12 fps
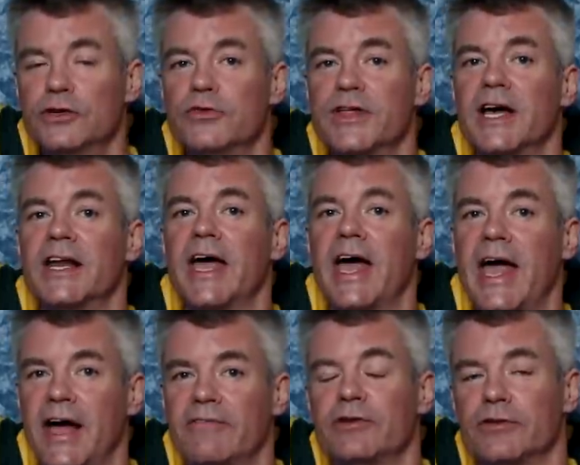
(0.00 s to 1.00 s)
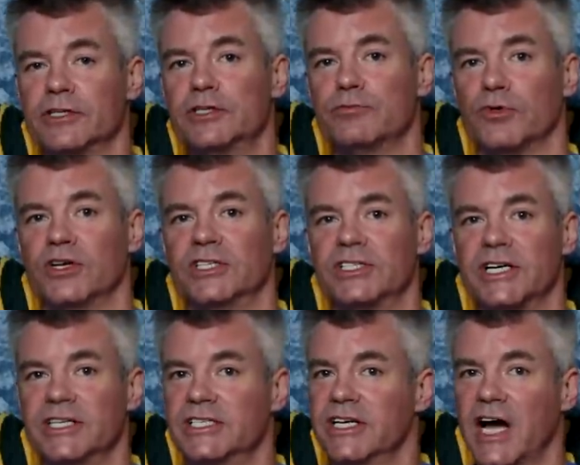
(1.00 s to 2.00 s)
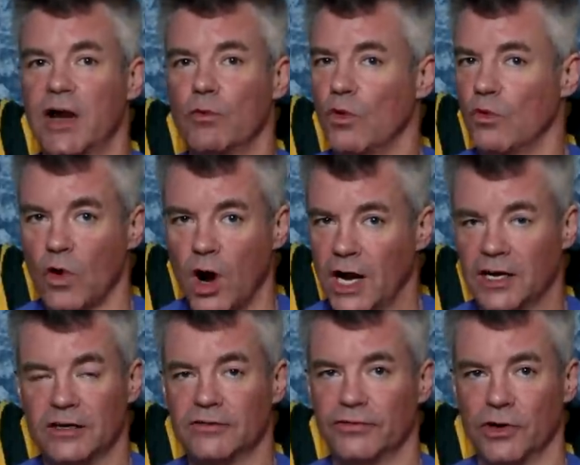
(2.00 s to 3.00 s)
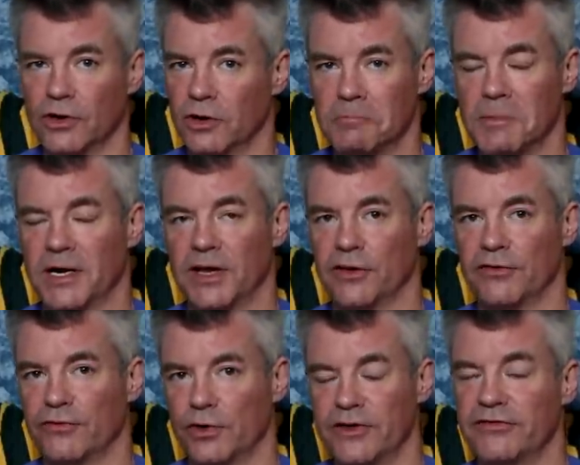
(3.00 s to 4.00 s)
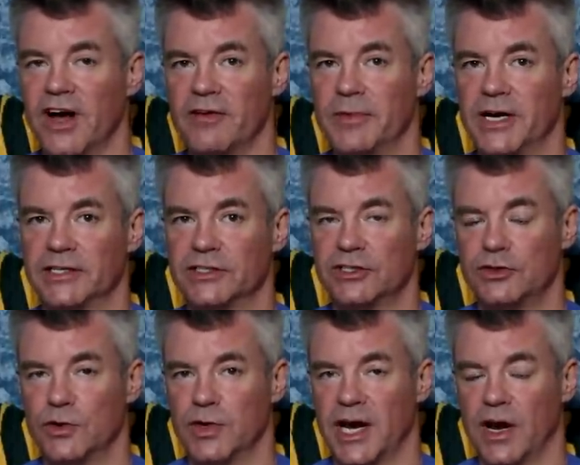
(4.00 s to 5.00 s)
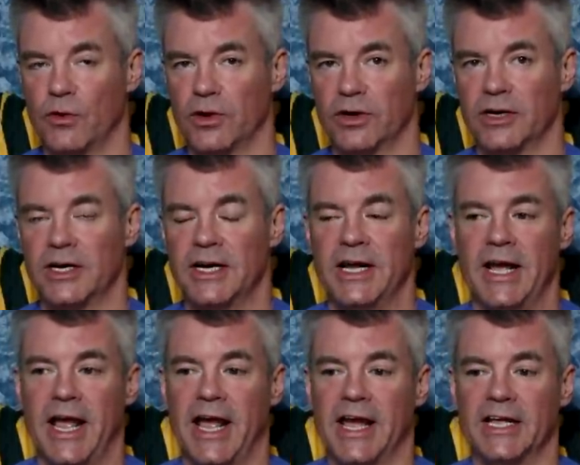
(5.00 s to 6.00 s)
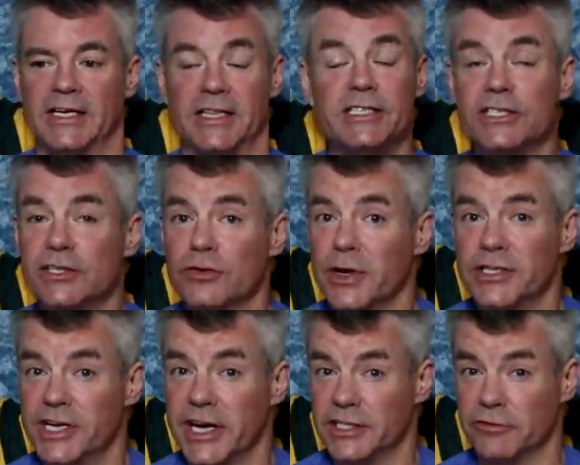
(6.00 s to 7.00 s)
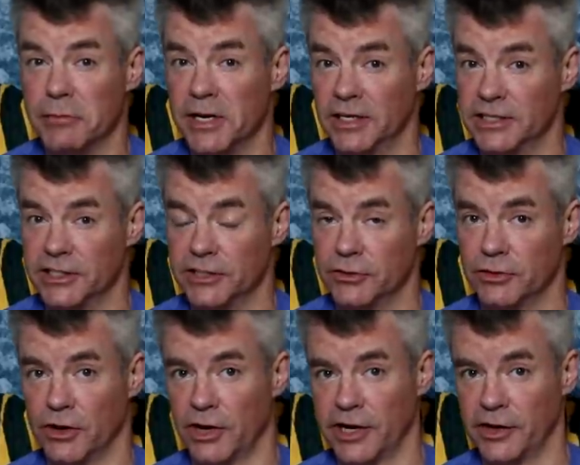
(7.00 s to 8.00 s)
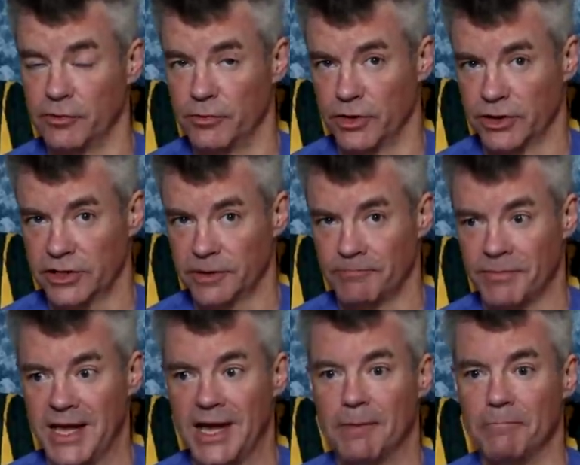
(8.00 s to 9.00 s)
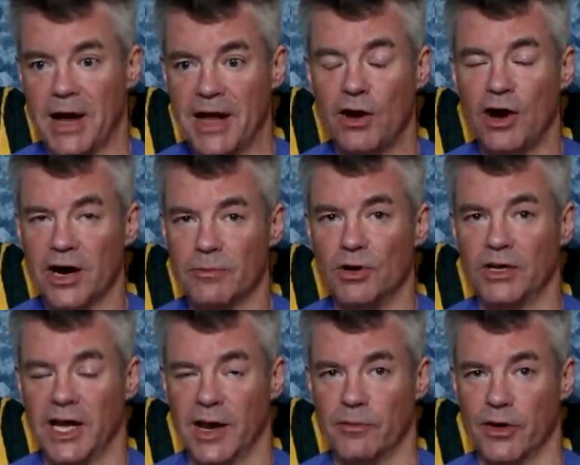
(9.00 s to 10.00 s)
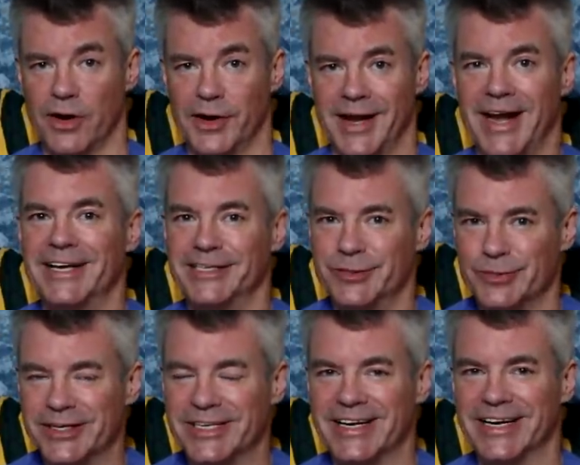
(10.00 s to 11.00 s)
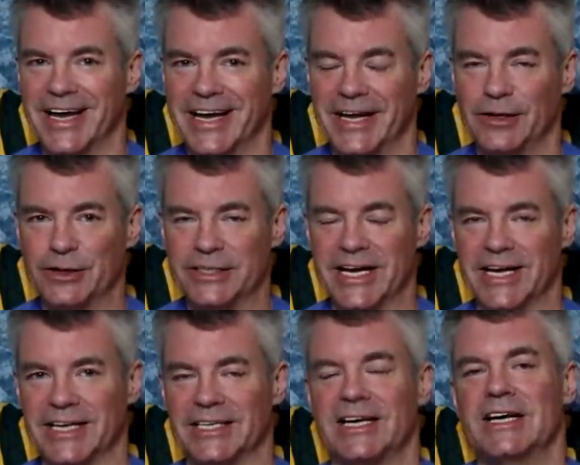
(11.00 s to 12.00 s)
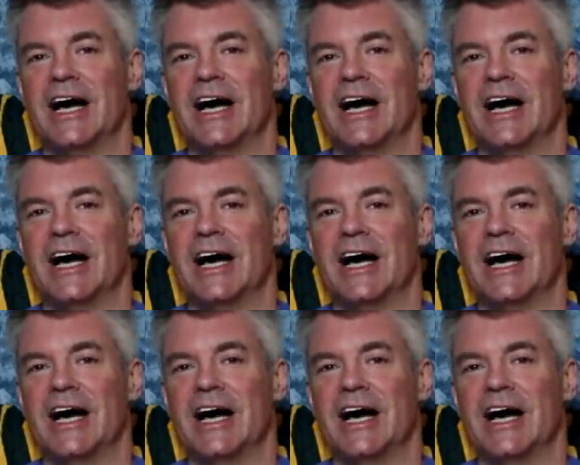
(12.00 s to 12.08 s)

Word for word: do then after the sprints is I will walk for another 45 minutes to an hour. And this is a great chance for me to listen to an audiobook. My Audible library, I just went and I, I, looked at it.